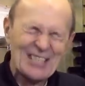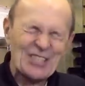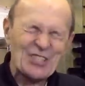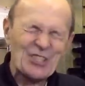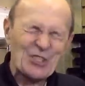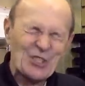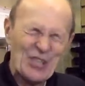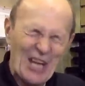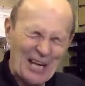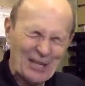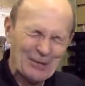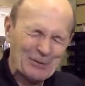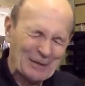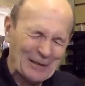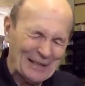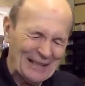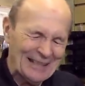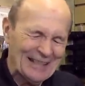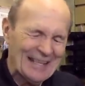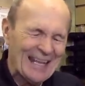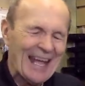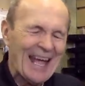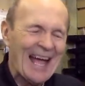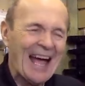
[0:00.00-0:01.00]

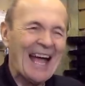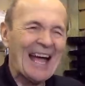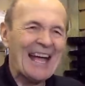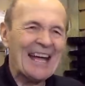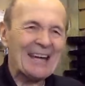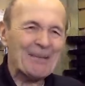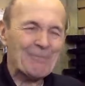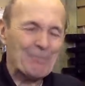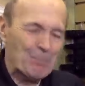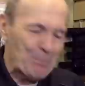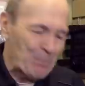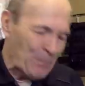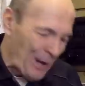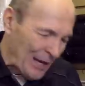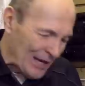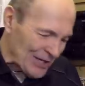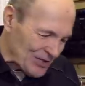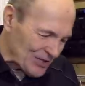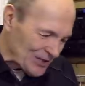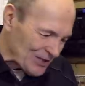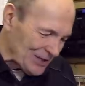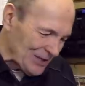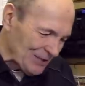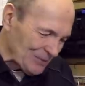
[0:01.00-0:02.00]
generally, a
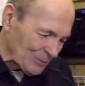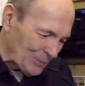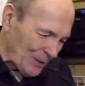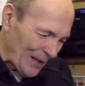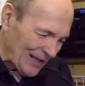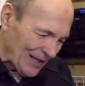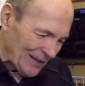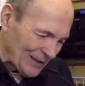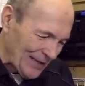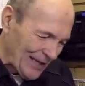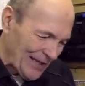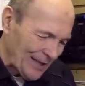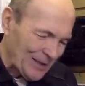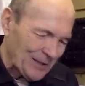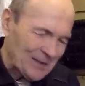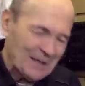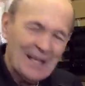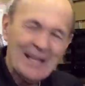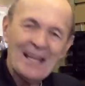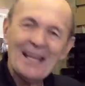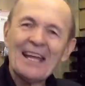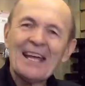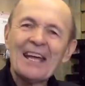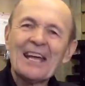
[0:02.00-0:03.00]
piston regulator
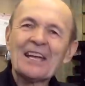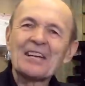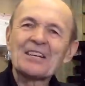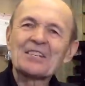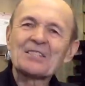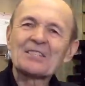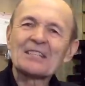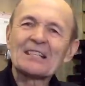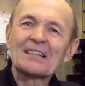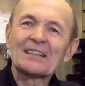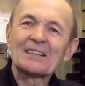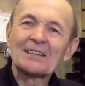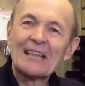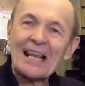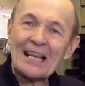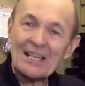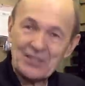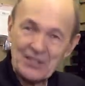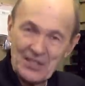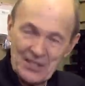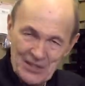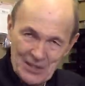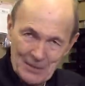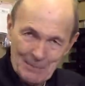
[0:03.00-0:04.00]
is
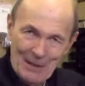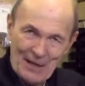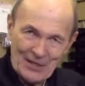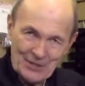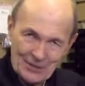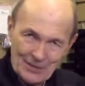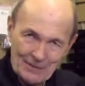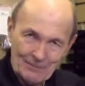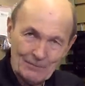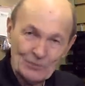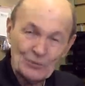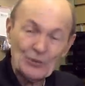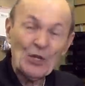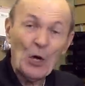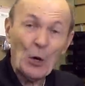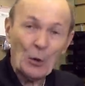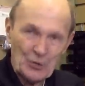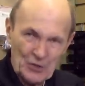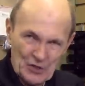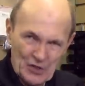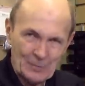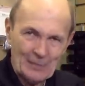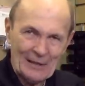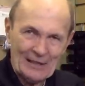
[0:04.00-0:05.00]
less expensive,
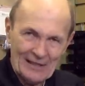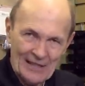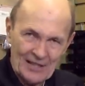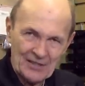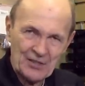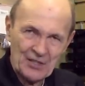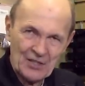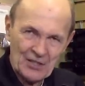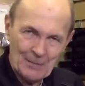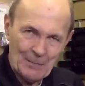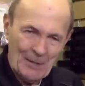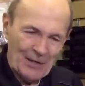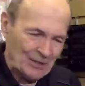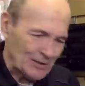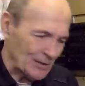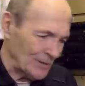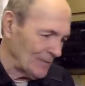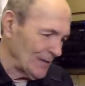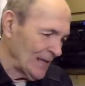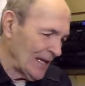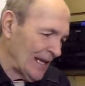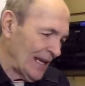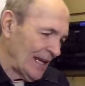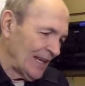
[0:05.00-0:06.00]
noticeably less
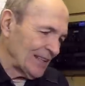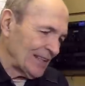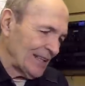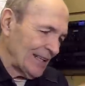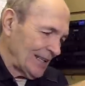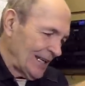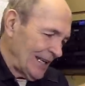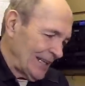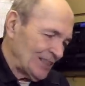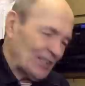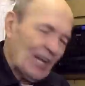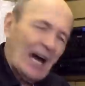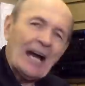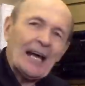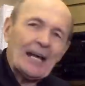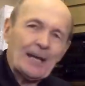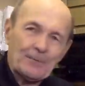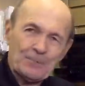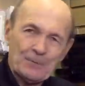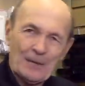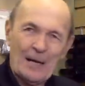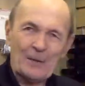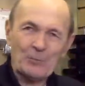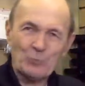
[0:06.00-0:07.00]
expensive and a
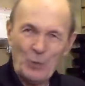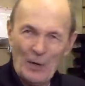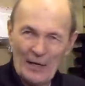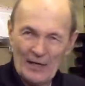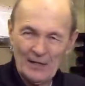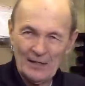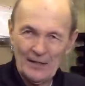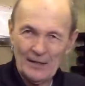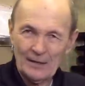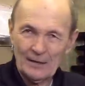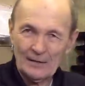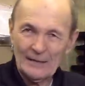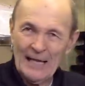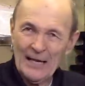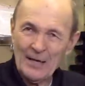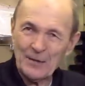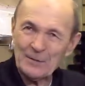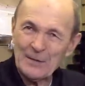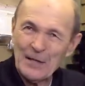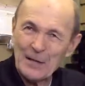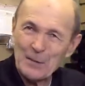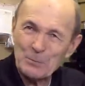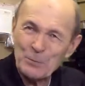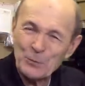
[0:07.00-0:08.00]
diaphragm regulator.
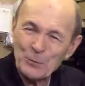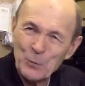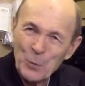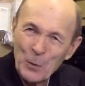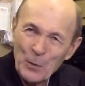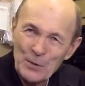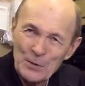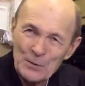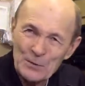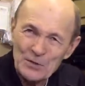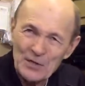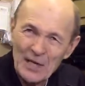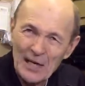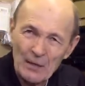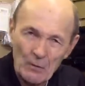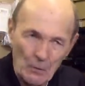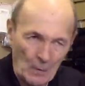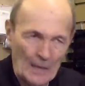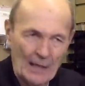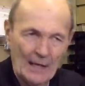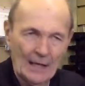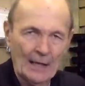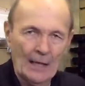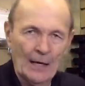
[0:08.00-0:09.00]
Now, before you say,
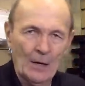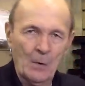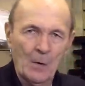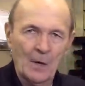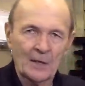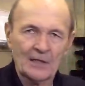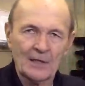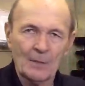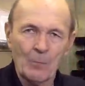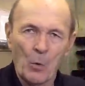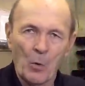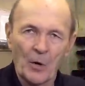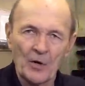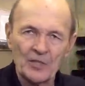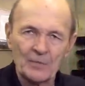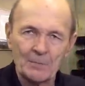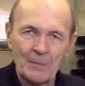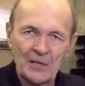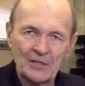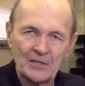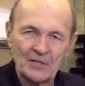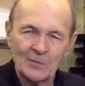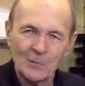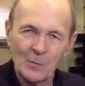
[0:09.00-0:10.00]
well, I want the more
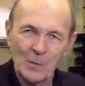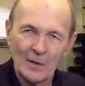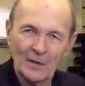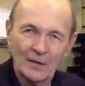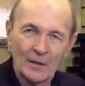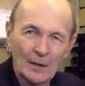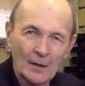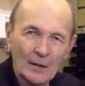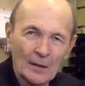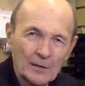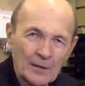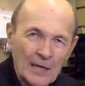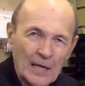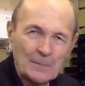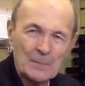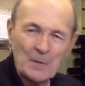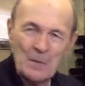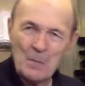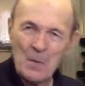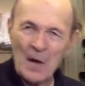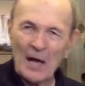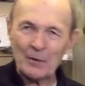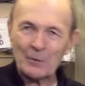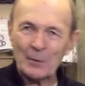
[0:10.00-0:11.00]
expensive one, keep
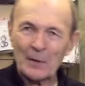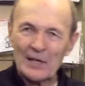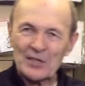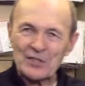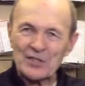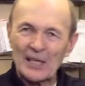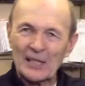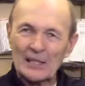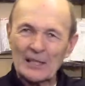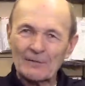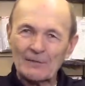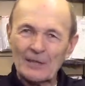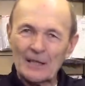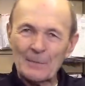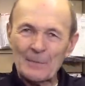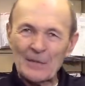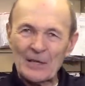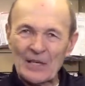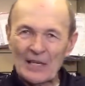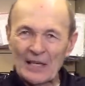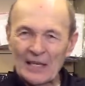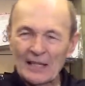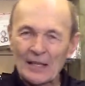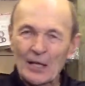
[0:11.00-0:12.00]
in mind what I said in the very
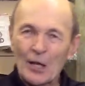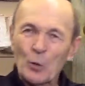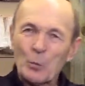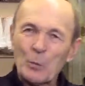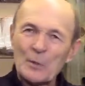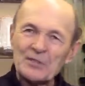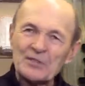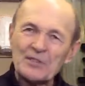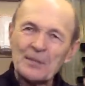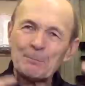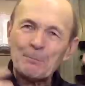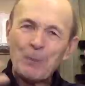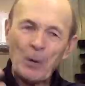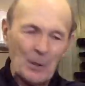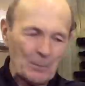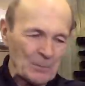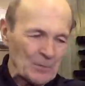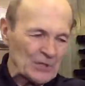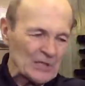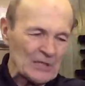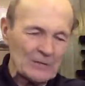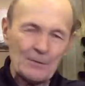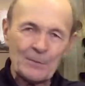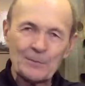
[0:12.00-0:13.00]
beginning. What's the
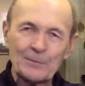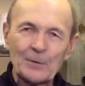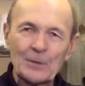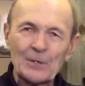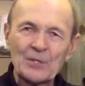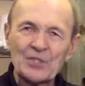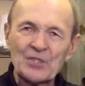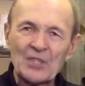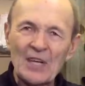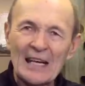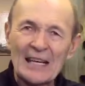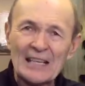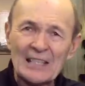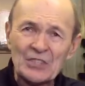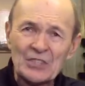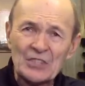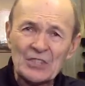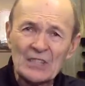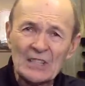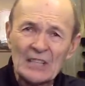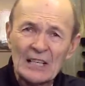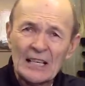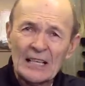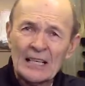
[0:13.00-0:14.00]
purpose of a first
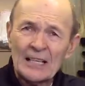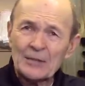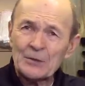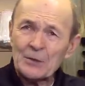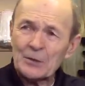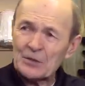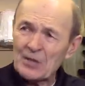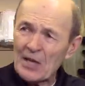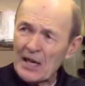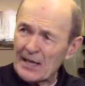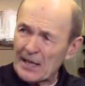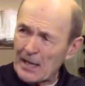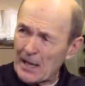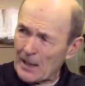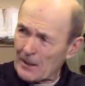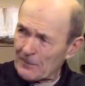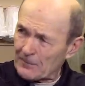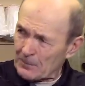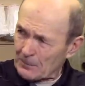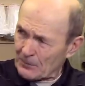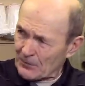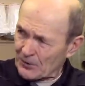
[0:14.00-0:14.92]
stage? To take air from